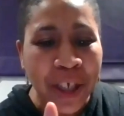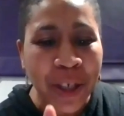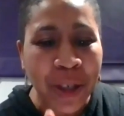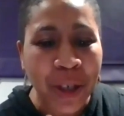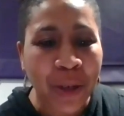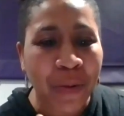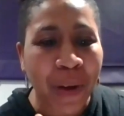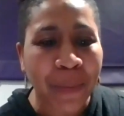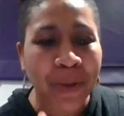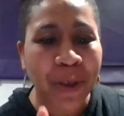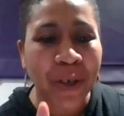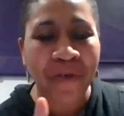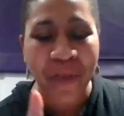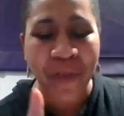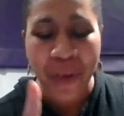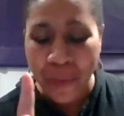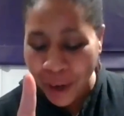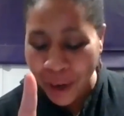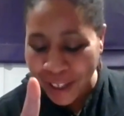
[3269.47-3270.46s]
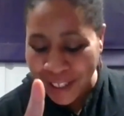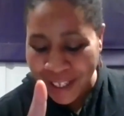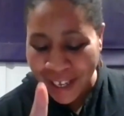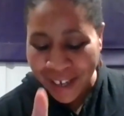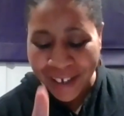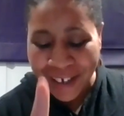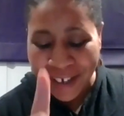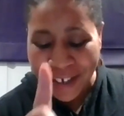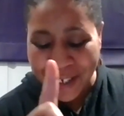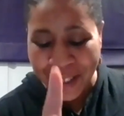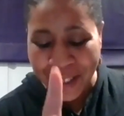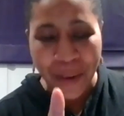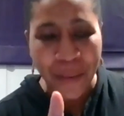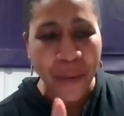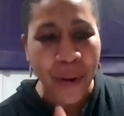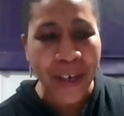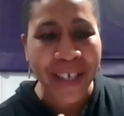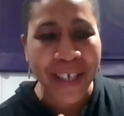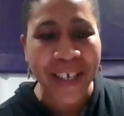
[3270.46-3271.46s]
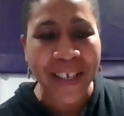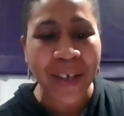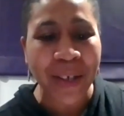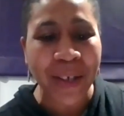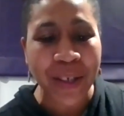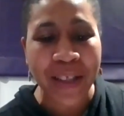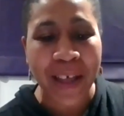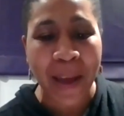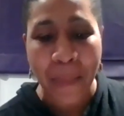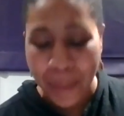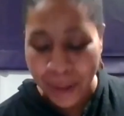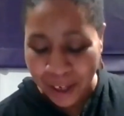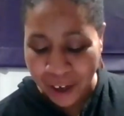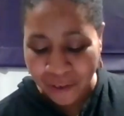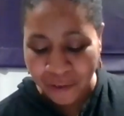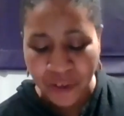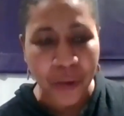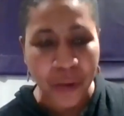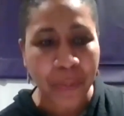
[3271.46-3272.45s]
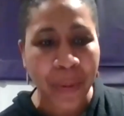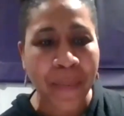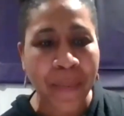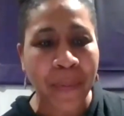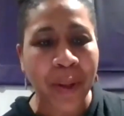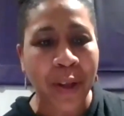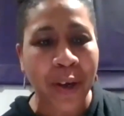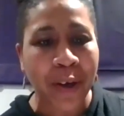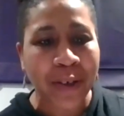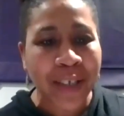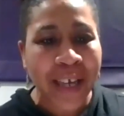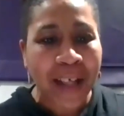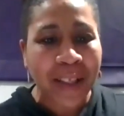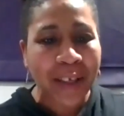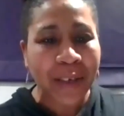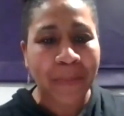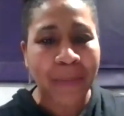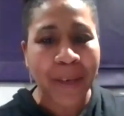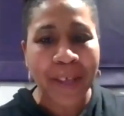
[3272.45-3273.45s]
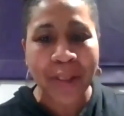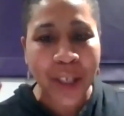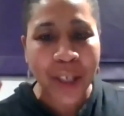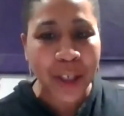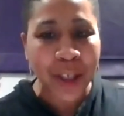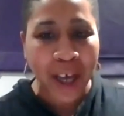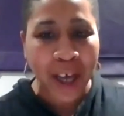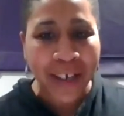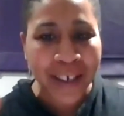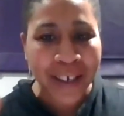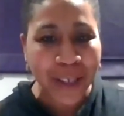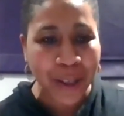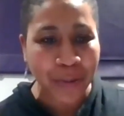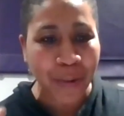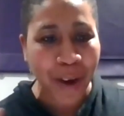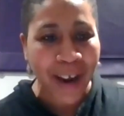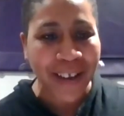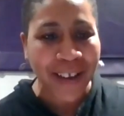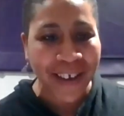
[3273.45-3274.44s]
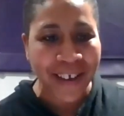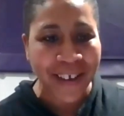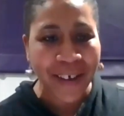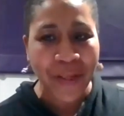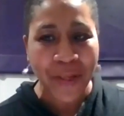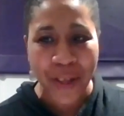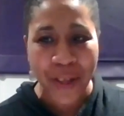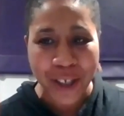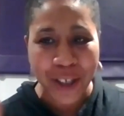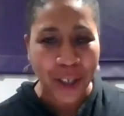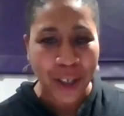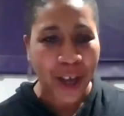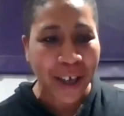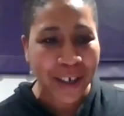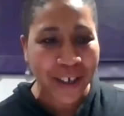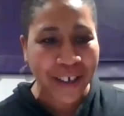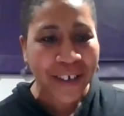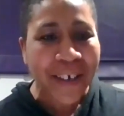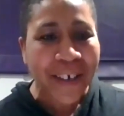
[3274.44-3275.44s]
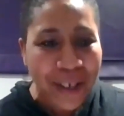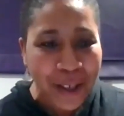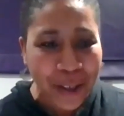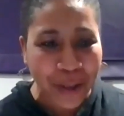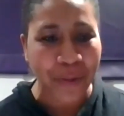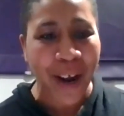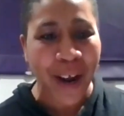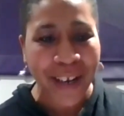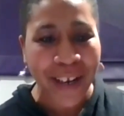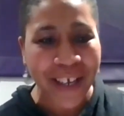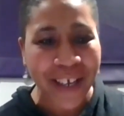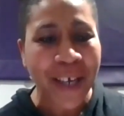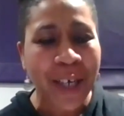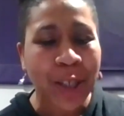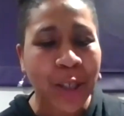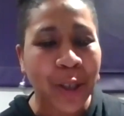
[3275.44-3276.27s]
going to interrupt you for one second because I want to get onto that. But a few people are telling me the duck is ready. The duck is ready.